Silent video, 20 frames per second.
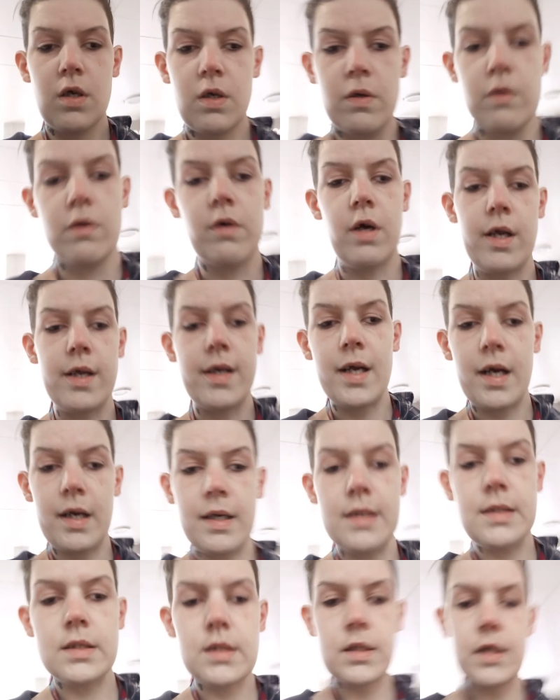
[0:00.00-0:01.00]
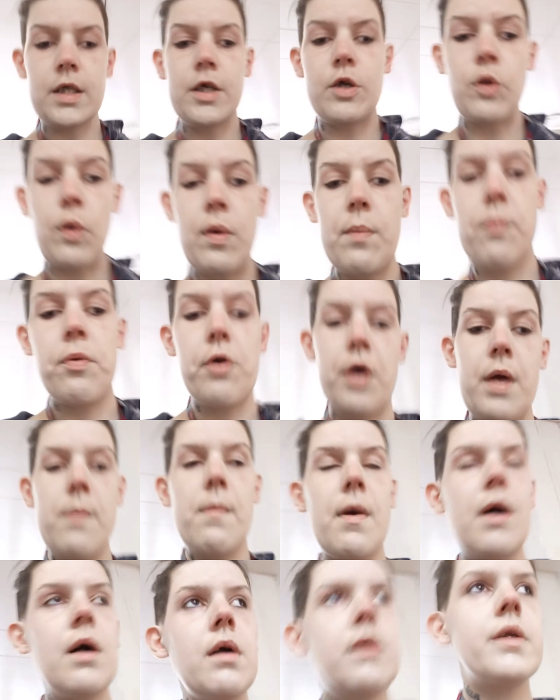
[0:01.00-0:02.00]
Right guys, gonna go on
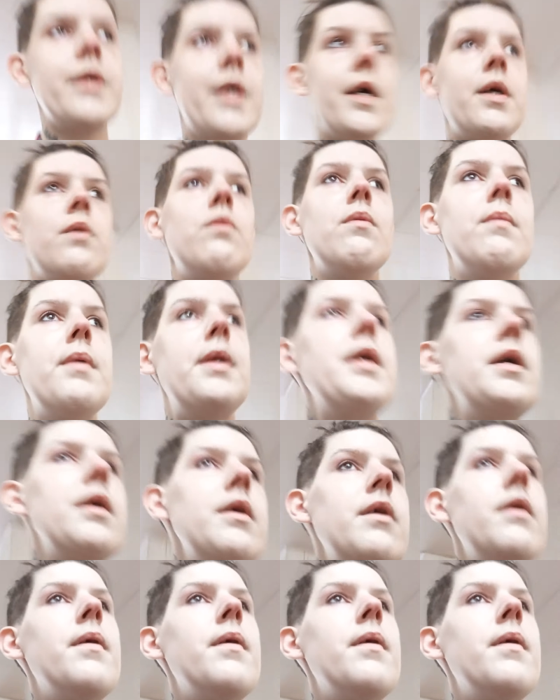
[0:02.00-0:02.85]
Primark now a minute.